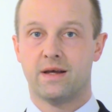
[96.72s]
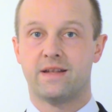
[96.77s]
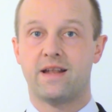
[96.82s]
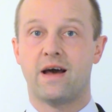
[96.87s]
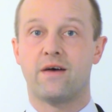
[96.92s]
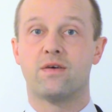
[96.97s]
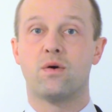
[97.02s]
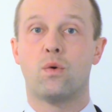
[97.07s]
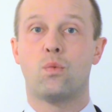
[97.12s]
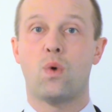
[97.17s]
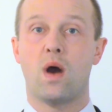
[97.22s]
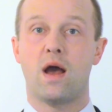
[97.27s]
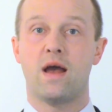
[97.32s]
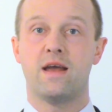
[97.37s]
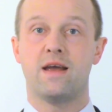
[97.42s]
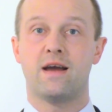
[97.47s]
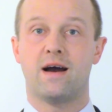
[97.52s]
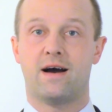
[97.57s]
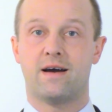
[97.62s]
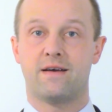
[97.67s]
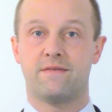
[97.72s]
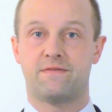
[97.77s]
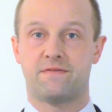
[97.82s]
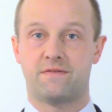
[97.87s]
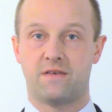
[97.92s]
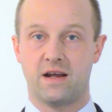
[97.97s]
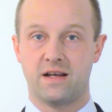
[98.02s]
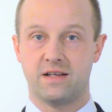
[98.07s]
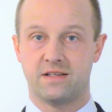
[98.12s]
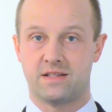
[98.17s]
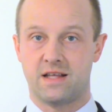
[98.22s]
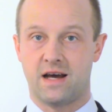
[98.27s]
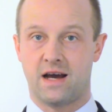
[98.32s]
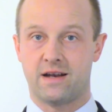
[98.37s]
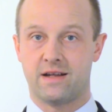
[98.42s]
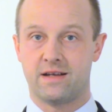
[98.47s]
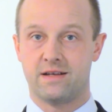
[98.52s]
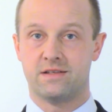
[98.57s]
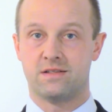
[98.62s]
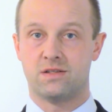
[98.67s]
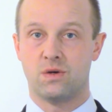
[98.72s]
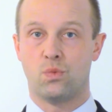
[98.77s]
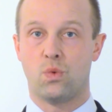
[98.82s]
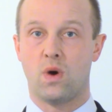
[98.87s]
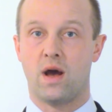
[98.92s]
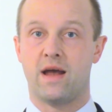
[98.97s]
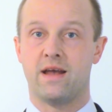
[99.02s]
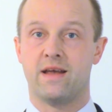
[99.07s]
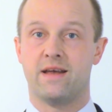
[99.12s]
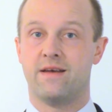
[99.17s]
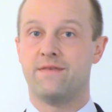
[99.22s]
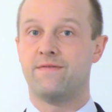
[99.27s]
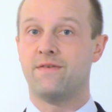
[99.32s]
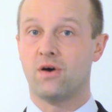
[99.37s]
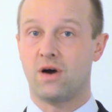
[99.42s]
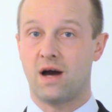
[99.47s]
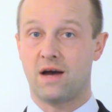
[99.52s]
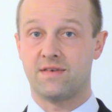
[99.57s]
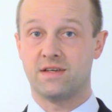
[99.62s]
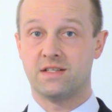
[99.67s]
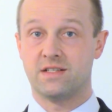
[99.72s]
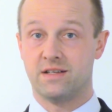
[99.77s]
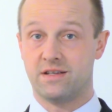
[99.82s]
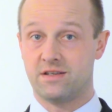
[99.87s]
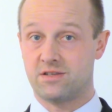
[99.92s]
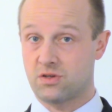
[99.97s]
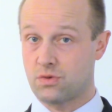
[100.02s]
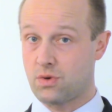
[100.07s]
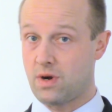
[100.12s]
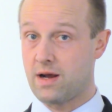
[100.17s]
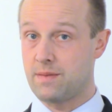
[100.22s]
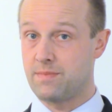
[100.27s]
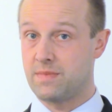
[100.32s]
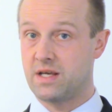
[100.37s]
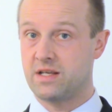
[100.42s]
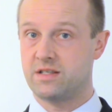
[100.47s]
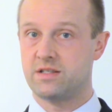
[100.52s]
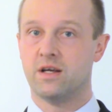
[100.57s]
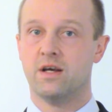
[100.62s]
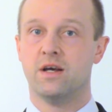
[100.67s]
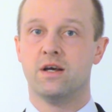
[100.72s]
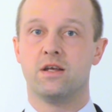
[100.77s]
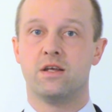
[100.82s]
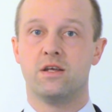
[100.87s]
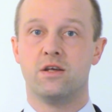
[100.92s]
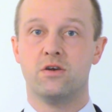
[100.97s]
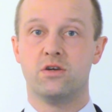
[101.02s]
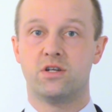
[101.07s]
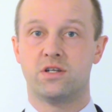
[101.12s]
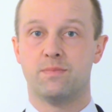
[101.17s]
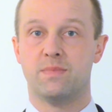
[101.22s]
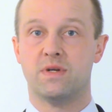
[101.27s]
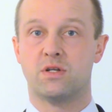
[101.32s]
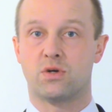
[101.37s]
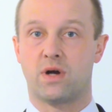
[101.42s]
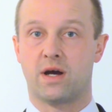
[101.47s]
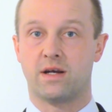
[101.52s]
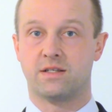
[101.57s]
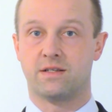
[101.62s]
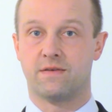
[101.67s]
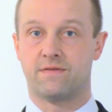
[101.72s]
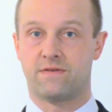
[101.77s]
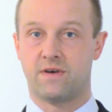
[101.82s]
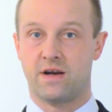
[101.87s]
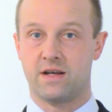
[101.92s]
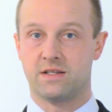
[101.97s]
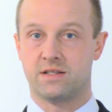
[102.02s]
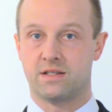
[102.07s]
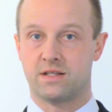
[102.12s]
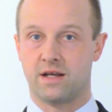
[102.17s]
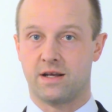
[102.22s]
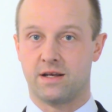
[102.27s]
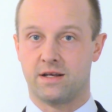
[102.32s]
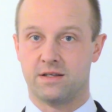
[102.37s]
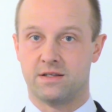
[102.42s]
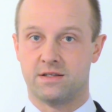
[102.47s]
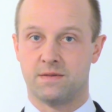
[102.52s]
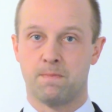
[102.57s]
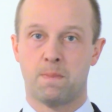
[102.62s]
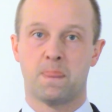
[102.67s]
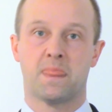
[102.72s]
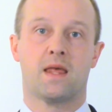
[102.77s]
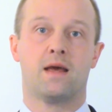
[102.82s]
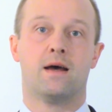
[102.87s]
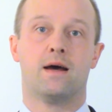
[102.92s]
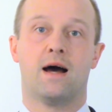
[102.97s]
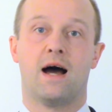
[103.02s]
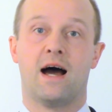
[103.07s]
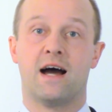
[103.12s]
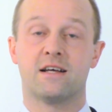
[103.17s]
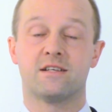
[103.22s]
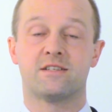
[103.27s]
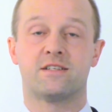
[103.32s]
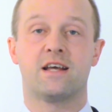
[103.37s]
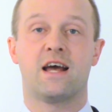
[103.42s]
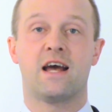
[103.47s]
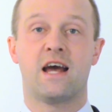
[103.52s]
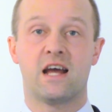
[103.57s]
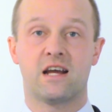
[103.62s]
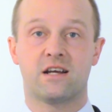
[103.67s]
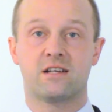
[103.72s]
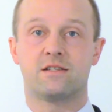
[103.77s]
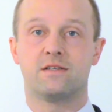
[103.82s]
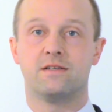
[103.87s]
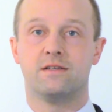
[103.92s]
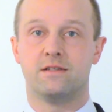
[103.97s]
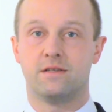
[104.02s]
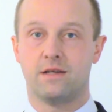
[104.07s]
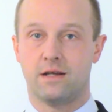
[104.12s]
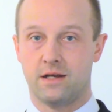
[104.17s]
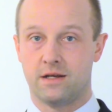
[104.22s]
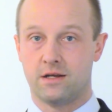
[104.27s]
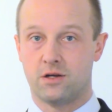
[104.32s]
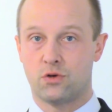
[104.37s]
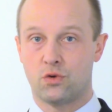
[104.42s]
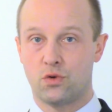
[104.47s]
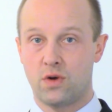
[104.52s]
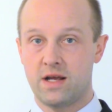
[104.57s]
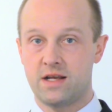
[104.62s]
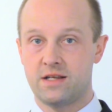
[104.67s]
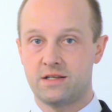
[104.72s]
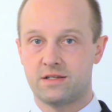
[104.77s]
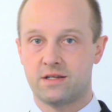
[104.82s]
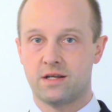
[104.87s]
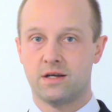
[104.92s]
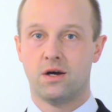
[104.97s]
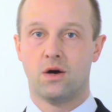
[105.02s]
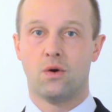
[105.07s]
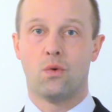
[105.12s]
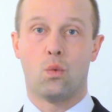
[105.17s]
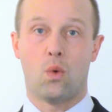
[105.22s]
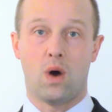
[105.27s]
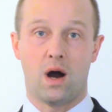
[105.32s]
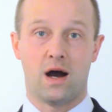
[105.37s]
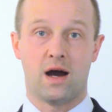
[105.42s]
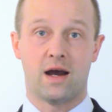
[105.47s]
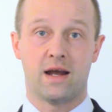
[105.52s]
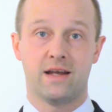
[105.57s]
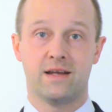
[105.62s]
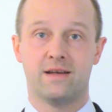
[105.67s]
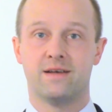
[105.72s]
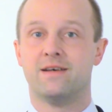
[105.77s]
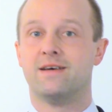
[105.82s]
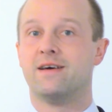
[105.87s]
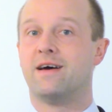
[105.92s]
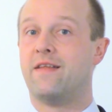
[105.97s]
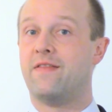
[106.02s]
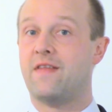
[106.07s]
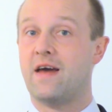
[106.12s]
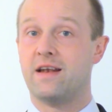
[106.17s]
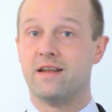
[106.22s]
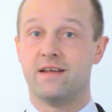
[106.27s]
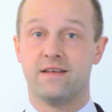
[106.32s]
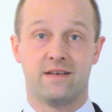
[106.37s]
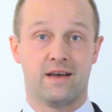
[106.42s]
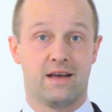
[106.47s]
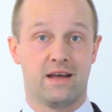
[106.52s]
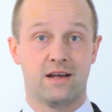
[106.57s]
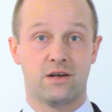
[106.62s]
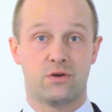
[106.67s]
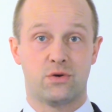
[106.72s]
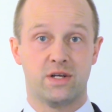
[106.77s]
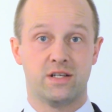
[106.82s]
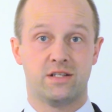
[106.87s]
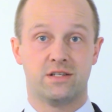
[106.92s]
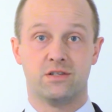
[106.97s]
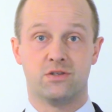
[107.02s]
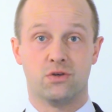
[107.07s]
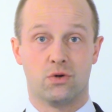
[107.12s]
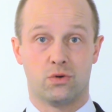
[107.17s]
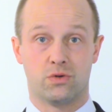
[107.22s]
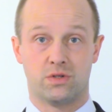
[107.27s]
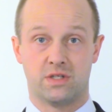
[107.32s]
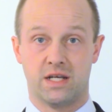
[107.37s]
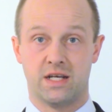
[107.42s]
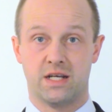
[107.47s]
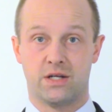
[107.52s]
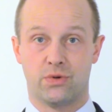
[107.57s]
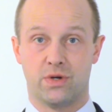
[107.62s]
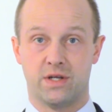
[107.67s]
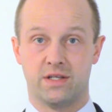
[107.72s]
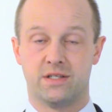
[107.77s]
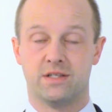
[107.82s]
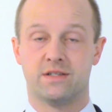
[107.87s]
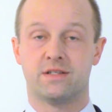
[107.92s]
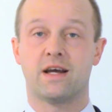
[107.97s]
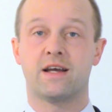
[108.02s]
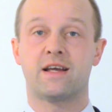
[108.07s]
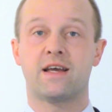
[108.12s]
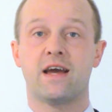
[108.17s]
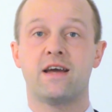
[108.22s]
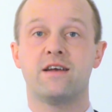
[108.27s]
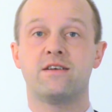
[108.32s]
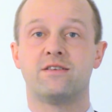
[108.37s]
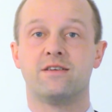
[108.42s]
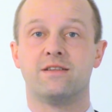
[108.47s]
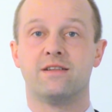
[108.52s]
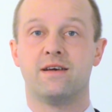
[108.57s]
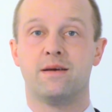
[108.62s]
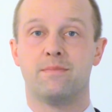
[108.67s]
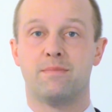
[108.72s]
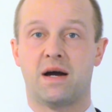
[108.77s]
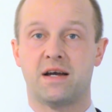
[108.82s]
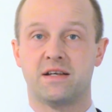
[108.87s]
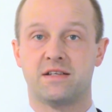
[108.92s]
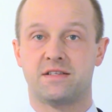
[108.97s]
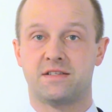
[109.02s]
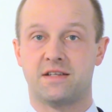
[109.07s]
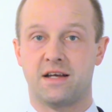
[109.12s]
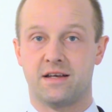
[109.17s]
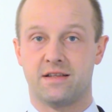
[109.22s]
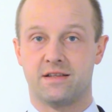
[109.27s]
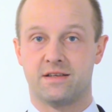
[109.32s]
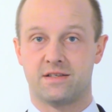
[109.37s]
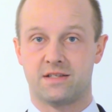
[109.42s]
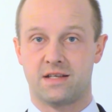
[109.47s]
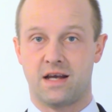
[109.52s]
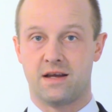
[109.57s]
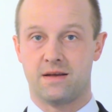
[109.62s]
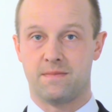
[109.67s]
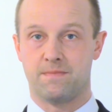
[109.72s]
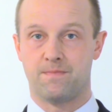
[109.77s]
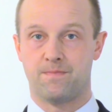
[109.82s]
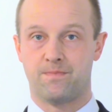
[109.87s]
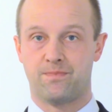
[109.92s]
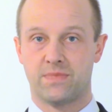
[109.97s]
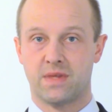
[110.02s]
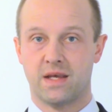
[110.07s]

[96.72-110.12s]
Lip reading: Now the way I phrase that is the way, if you're having to describe this, you should be trying to phrase things. As X is increased, Y, and then either increases or decreases. Occasionally it might stay the same.